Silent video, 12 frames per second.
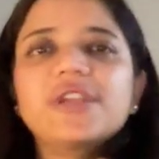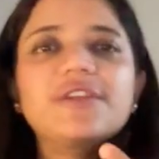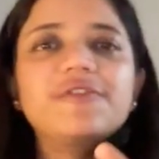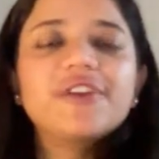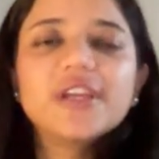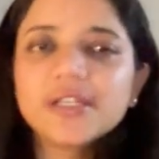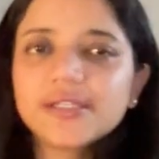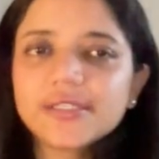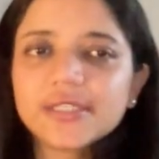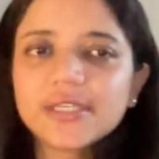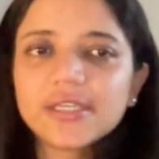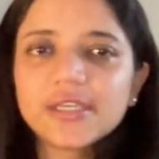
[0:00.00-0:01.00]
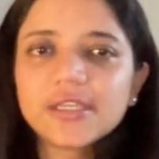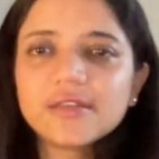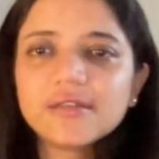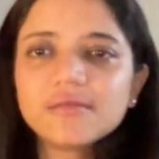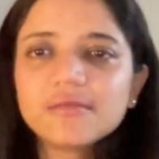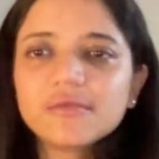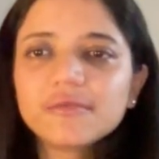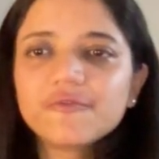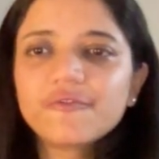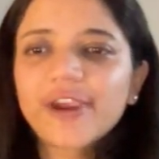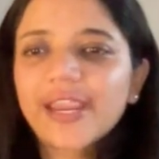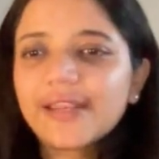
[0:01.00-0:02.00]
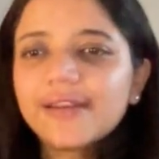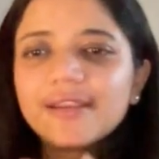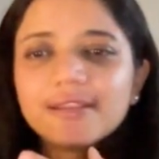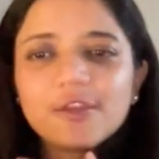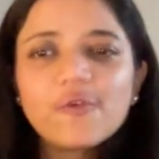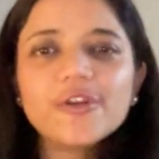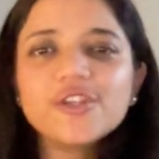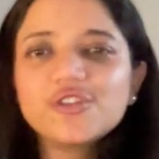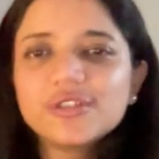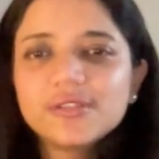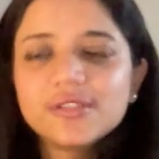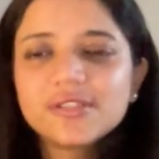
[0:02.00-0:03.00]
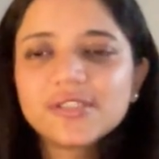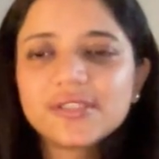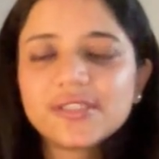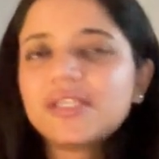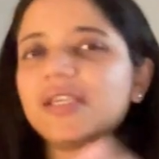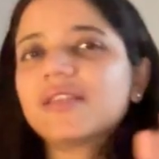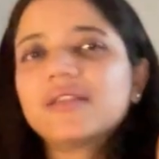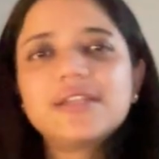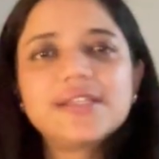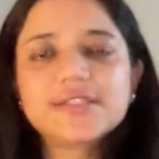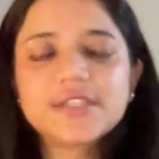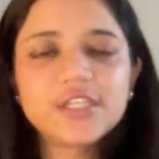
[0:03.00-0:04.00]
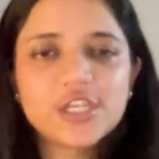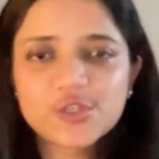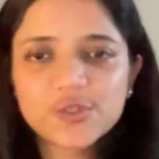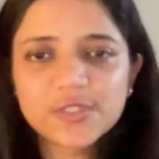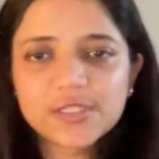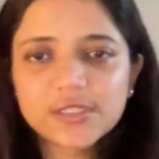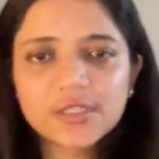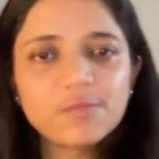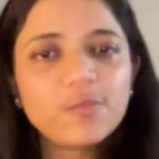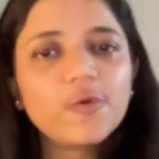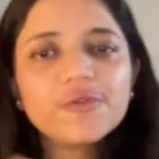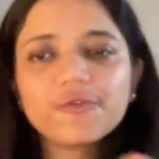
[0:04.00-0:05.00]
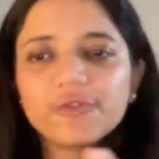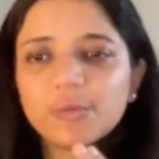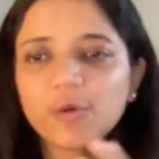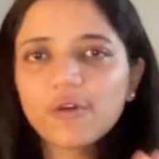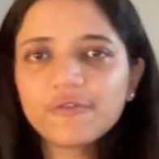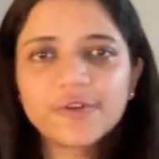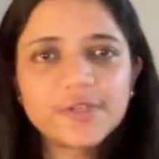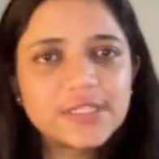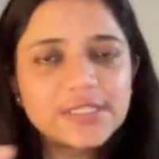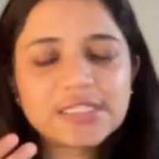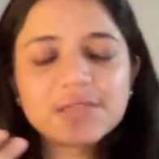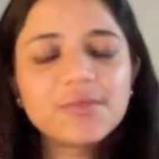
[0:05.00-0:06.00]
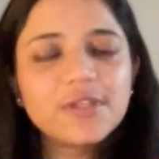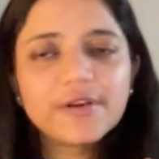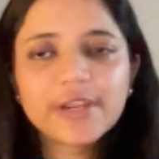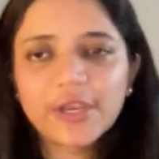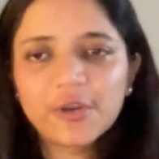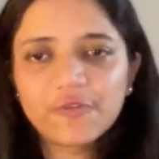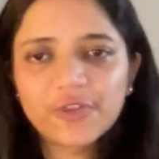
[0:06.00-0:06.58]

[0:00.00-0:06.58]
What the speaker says: difficulty in finding the origin city and the destination city. Both of them offered the similar kind of